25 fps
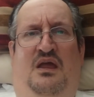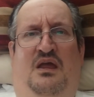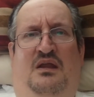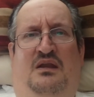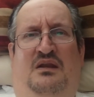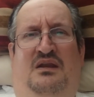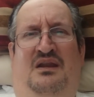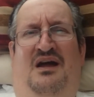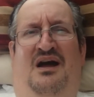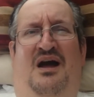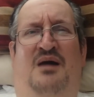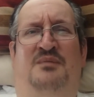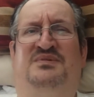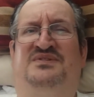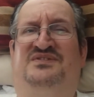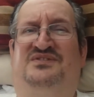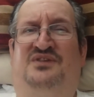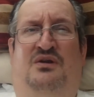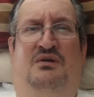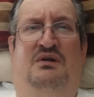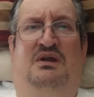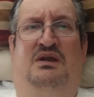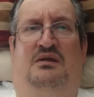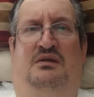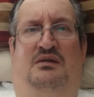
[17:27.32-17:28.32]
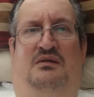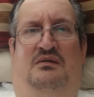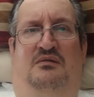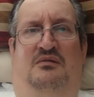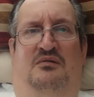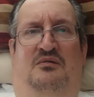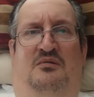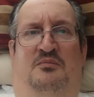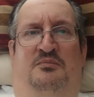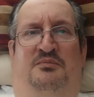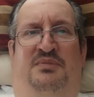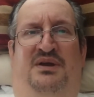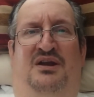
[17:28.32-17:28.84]
Now, I'm sorry,
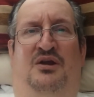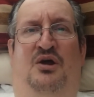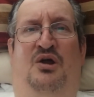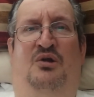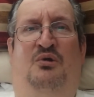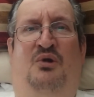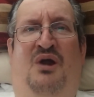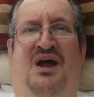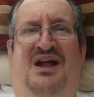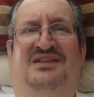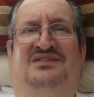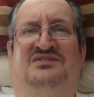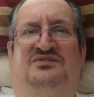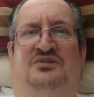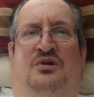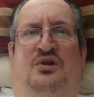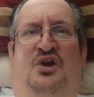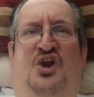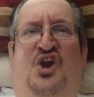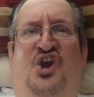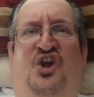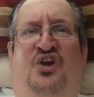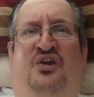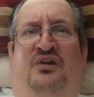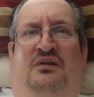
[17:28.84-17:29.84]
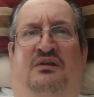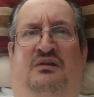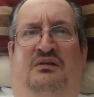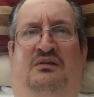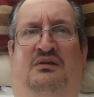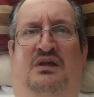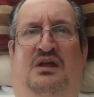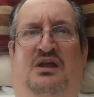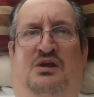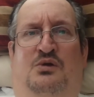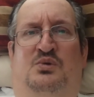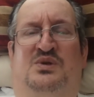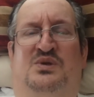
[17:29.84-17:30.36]
but rights are earned.
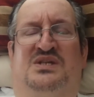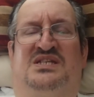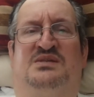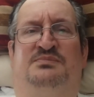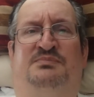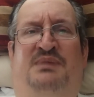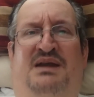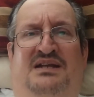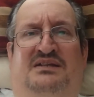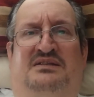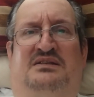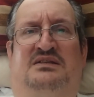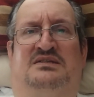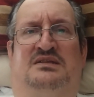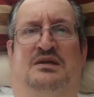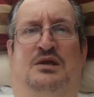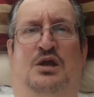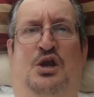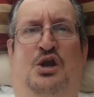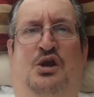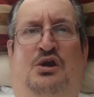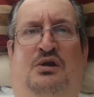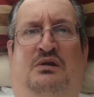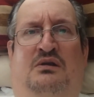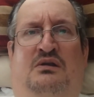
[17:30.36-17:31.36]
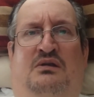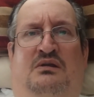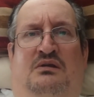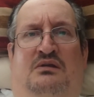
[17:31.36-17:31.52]
Respect is earned.